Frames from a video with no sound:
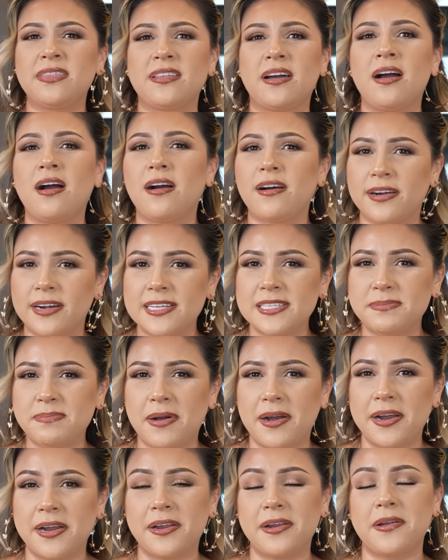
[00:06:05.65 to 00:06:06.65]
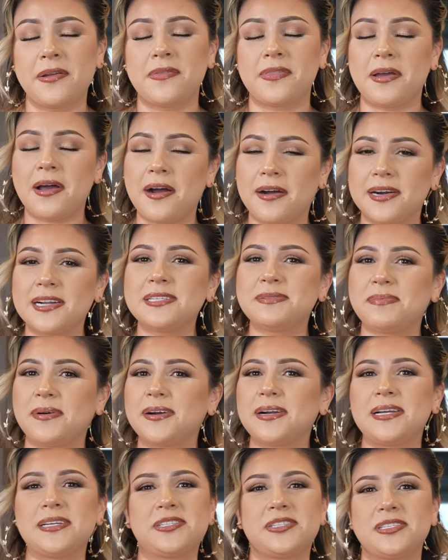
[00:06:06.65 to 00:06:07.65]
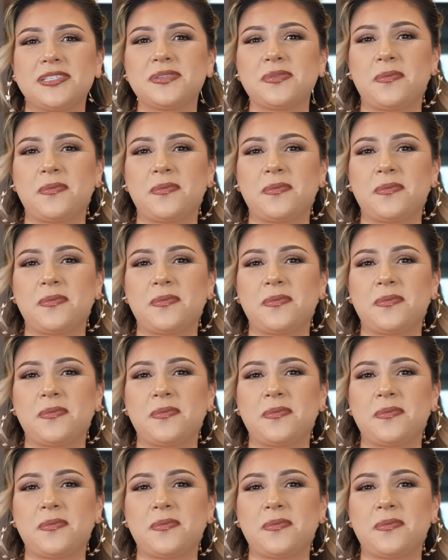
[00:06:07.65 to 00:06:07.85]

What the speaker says: The hardest part is just